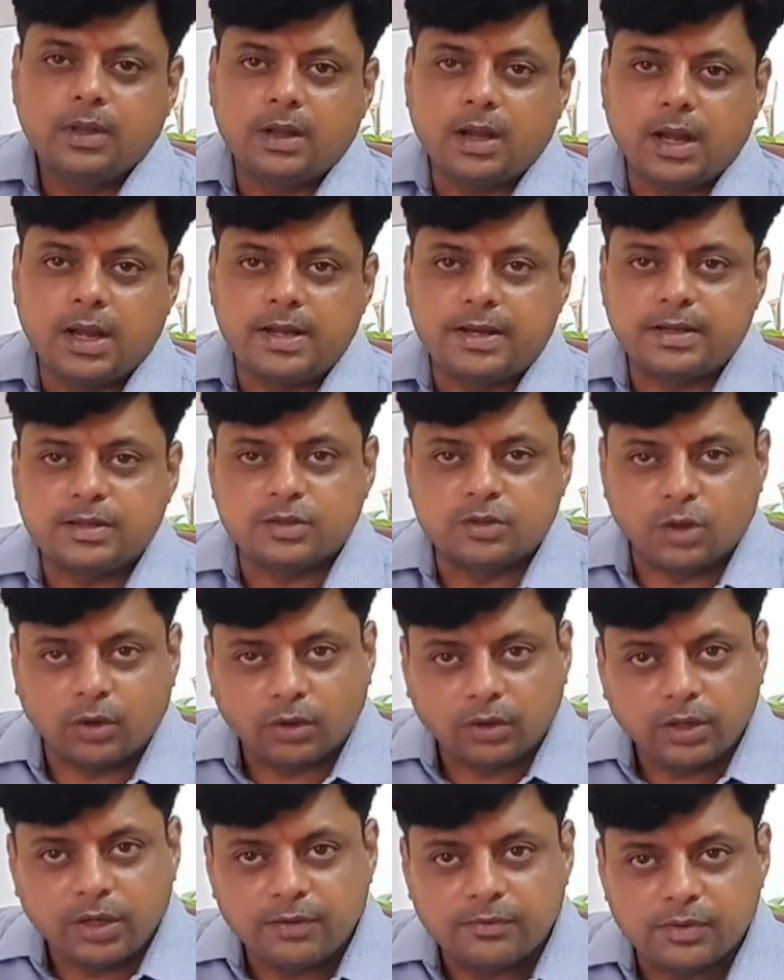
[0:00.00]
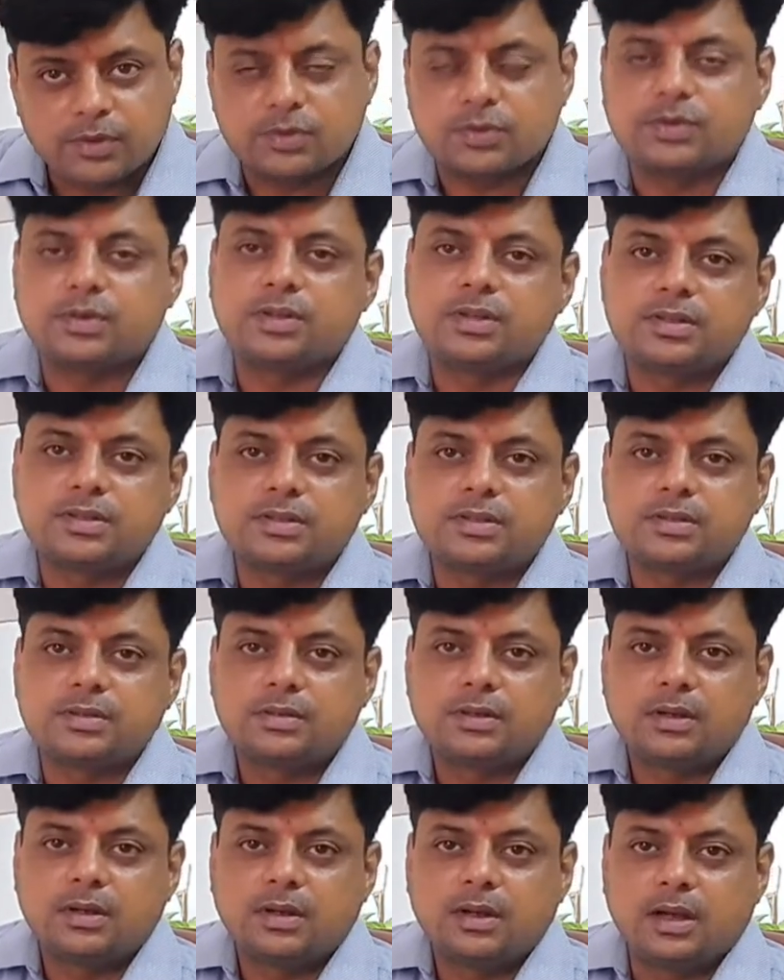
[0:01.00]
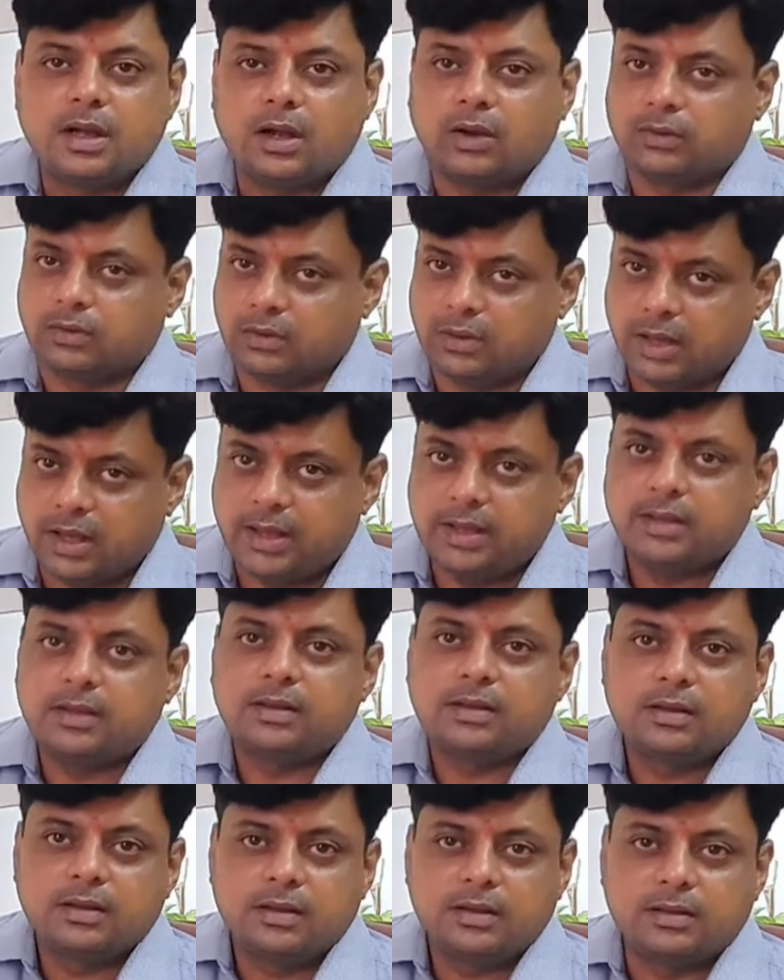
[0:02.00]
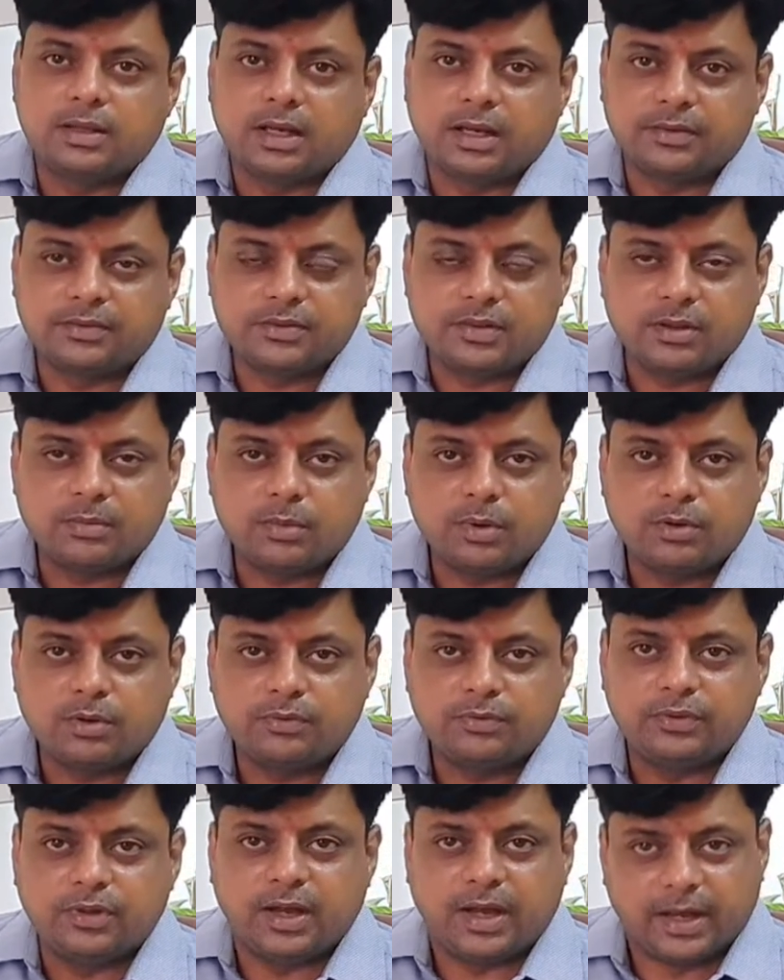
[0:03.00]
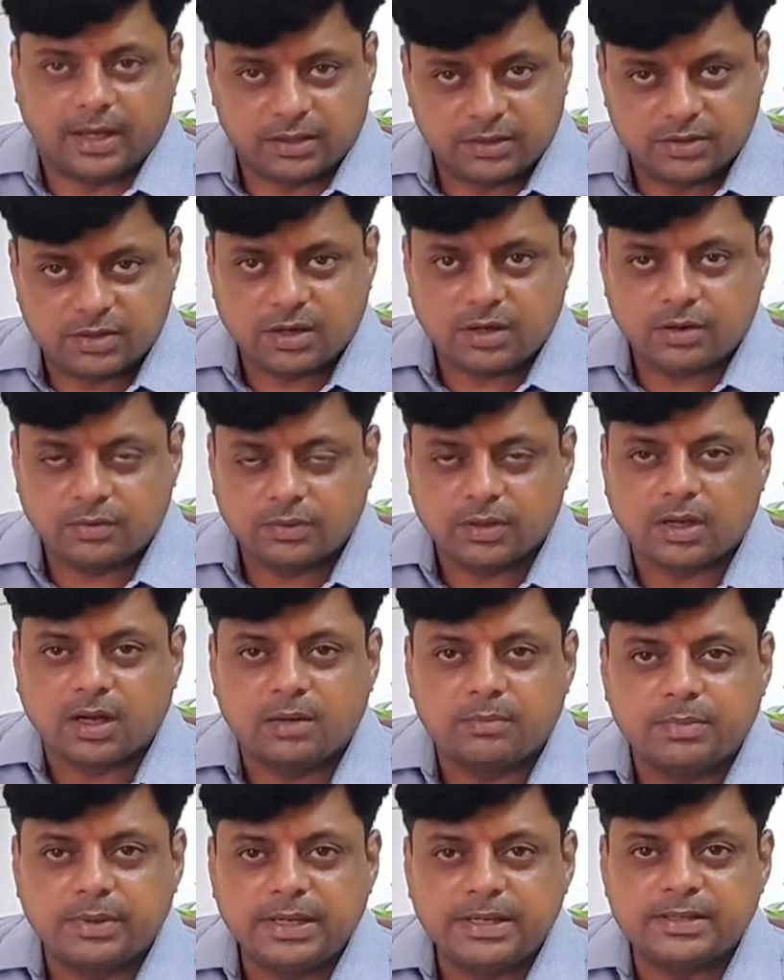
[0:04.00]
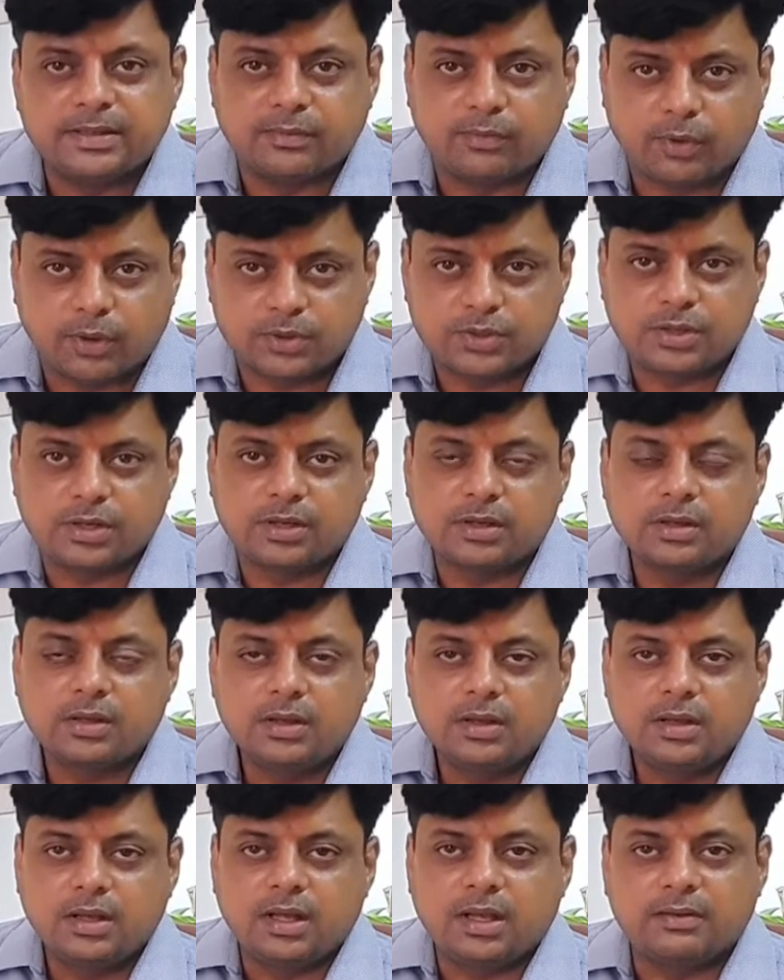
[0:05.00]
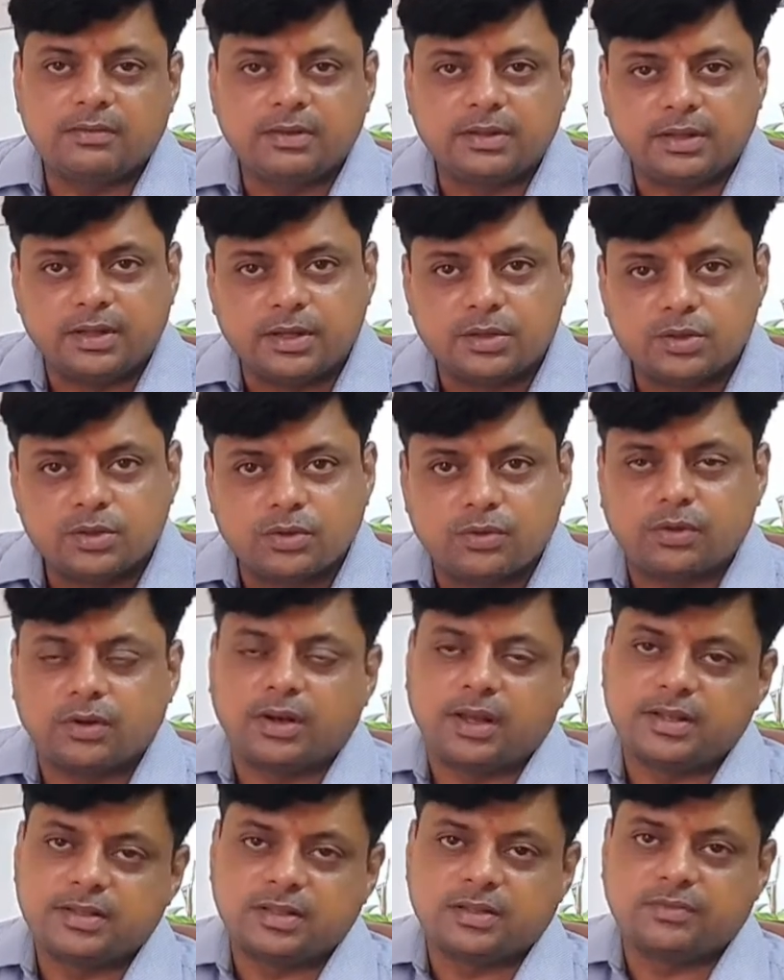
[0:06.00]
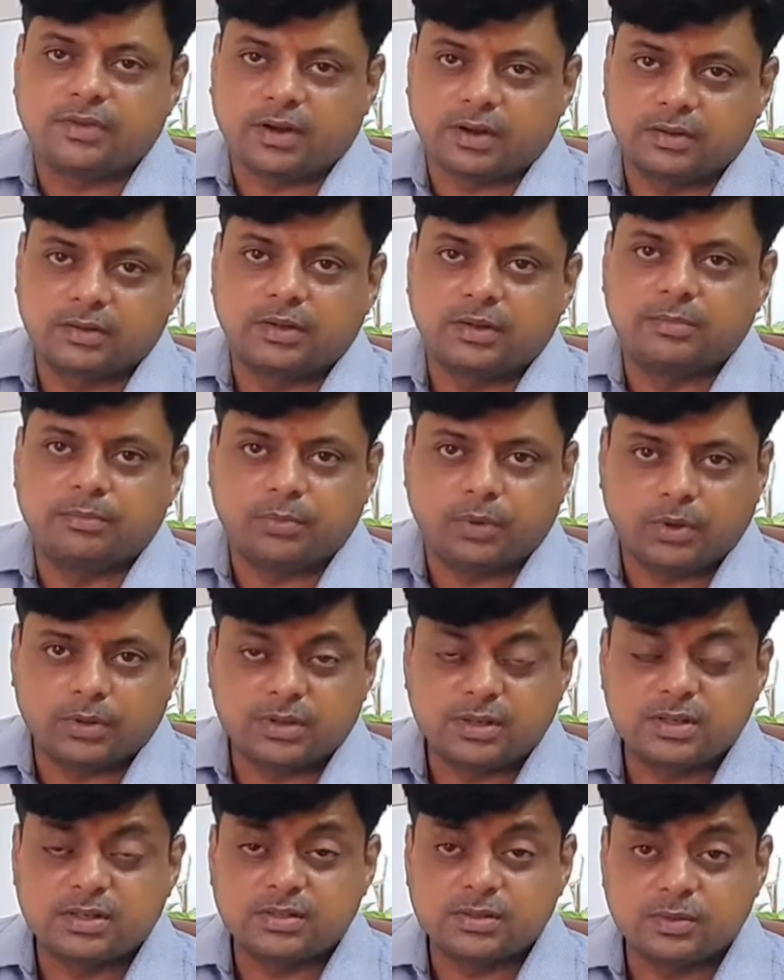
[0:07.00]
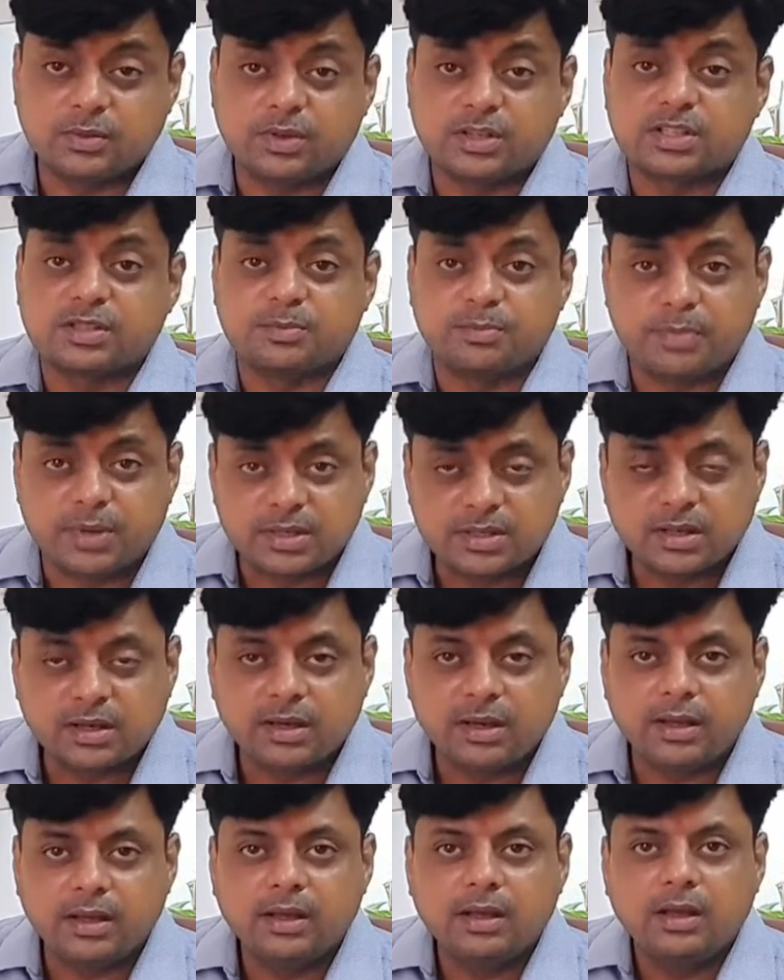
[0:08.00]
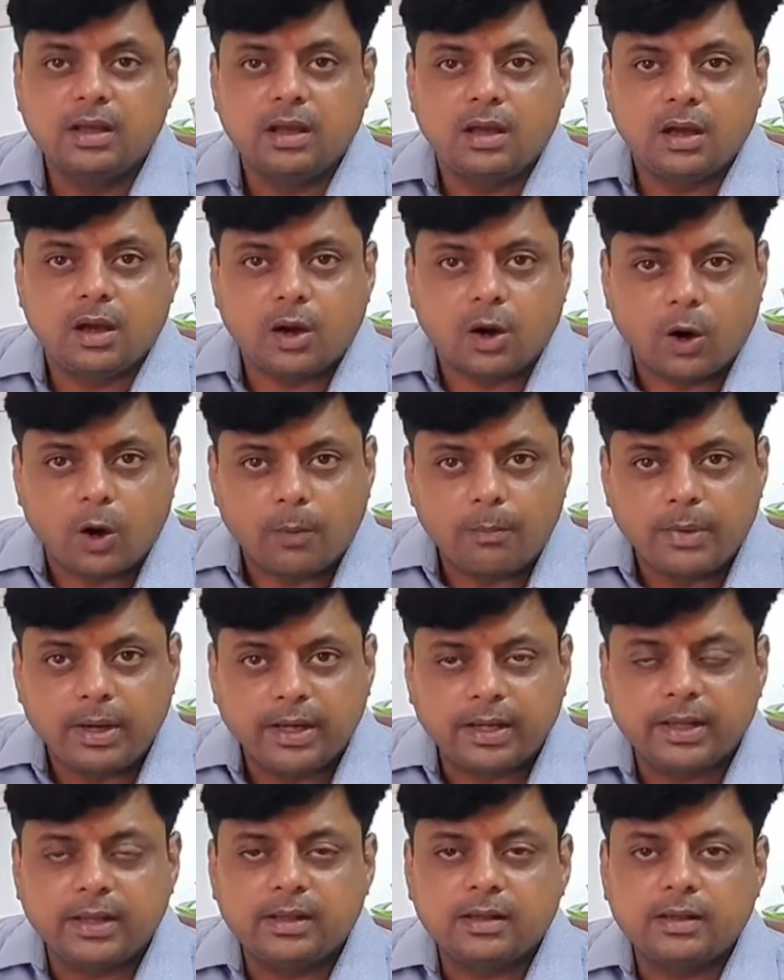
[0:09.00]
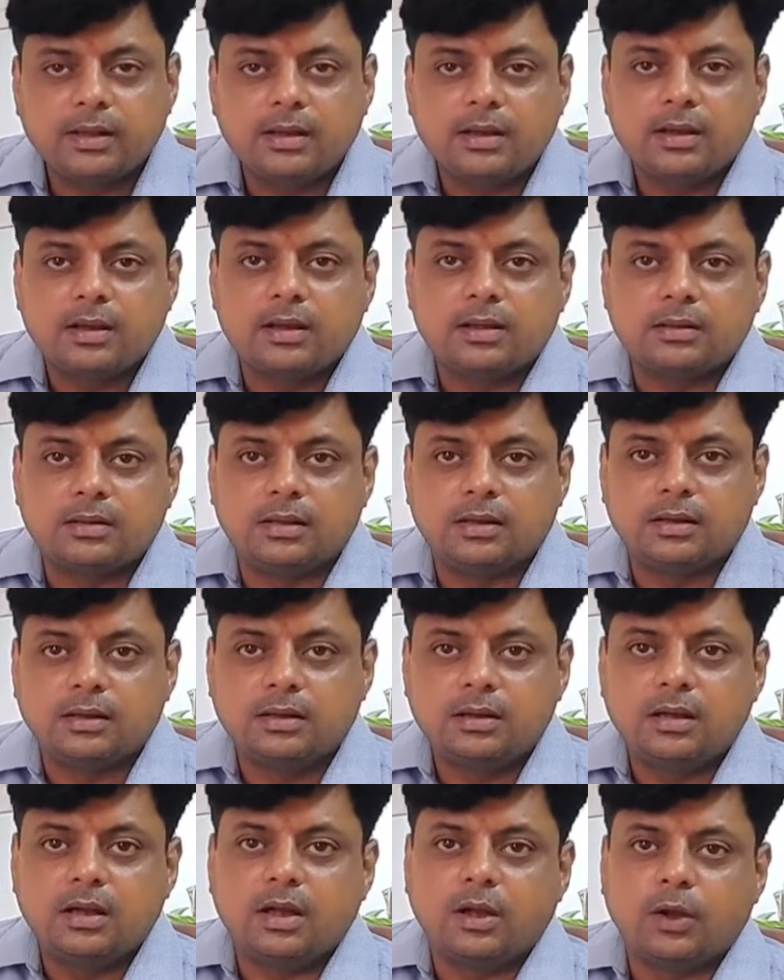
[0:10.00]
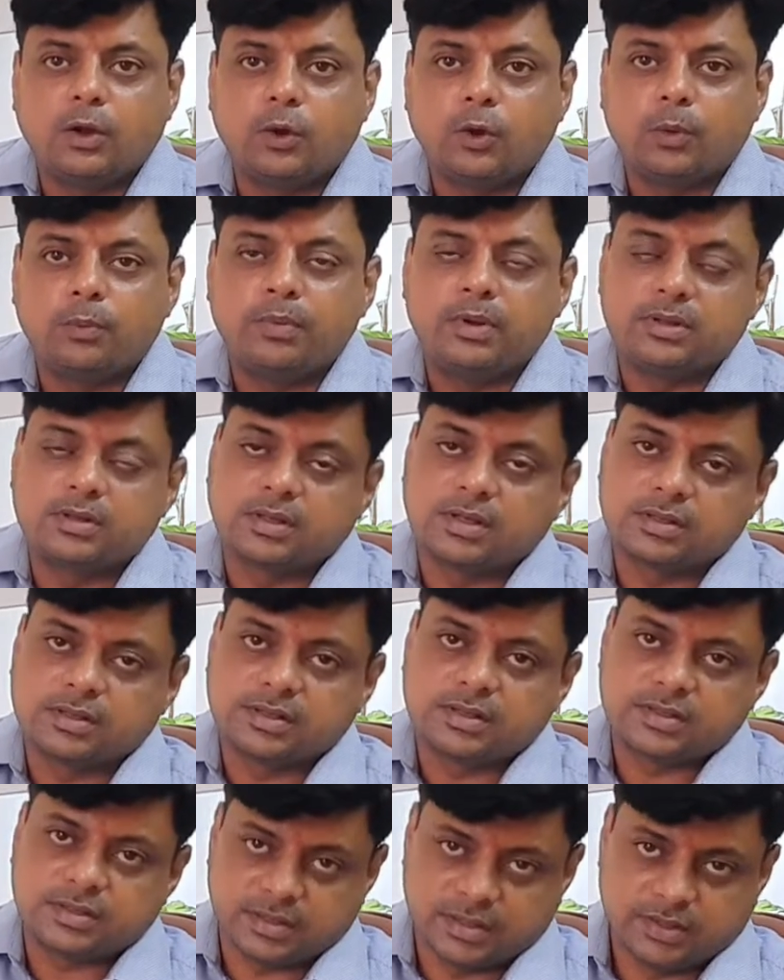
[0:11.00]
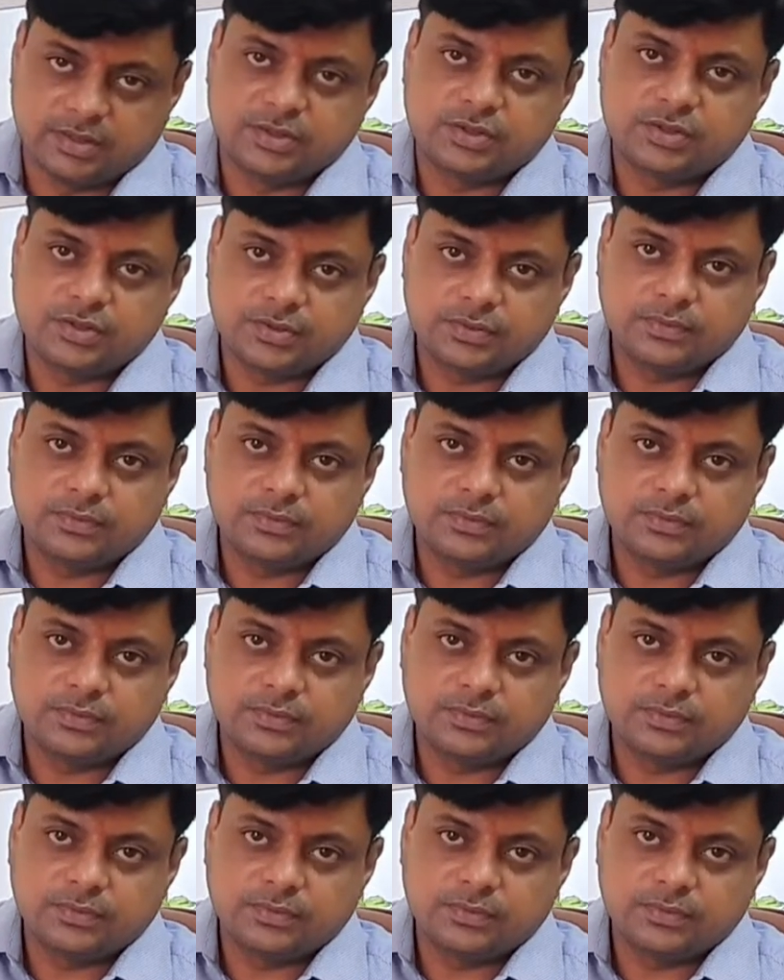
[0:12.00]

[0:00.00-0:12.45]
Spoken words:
And it is not only for students. I would like that if some of the HR of the companies are watching, even they should realize, in fact, the importance, who are especially omitting the group discussion stage.